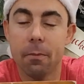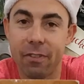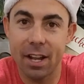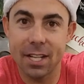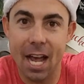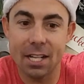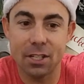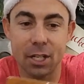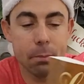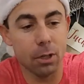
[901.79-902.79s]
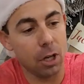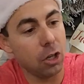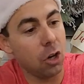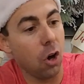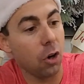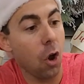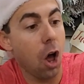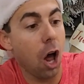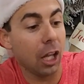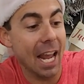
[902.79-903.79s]
Fantastic book called
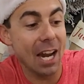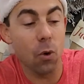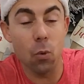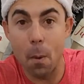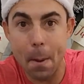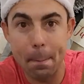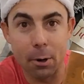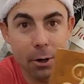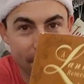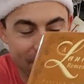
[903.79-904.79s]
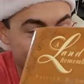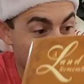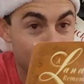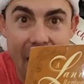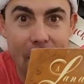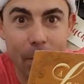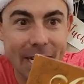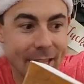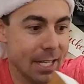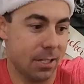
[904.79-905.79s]
A Land Remembered. You got to
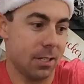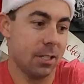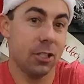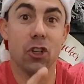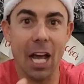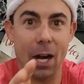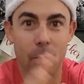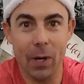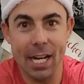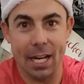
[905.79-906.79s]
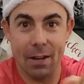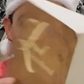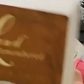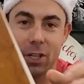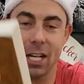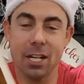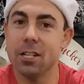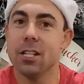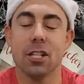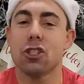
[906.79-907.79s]
read this. You got to read it. If you're
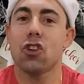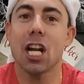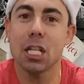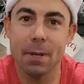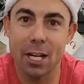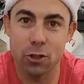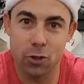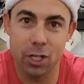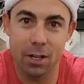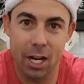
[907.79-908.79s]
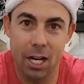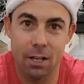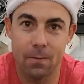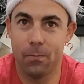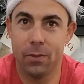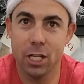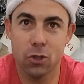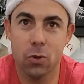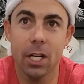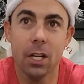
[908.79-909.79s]
the slightest bit interested in
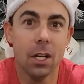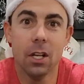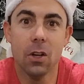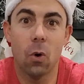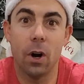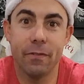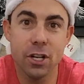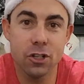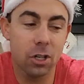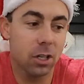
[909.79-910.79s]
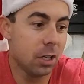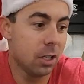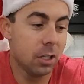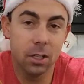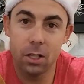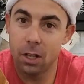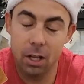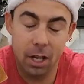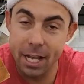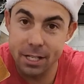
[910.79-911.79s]
history or adventure,
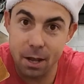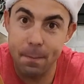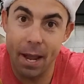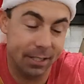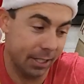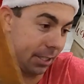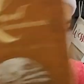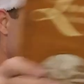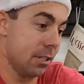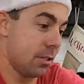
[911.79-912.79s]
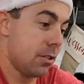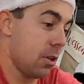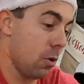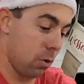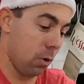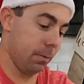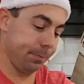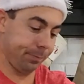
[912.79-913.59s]
it's amazing. It is so cool.